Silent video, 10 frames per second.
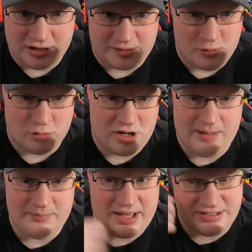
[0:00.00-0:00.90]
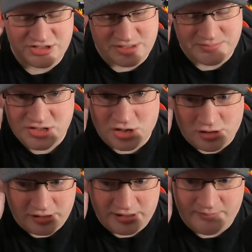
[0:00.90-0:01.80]
like, Mortal Kombat is just
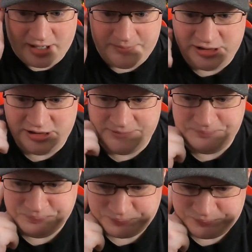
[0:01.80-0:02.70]
absurd, in my opinion,